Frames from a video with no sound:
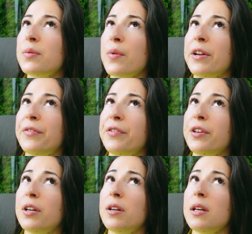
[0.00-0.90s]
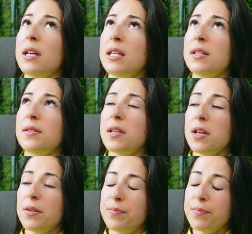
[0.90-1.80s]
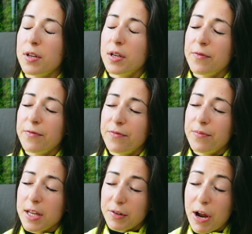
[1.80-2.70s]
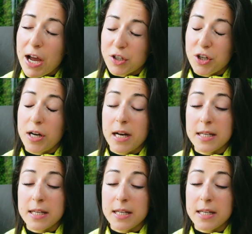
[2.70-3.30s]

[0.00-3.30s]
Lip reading: when a fear is irrational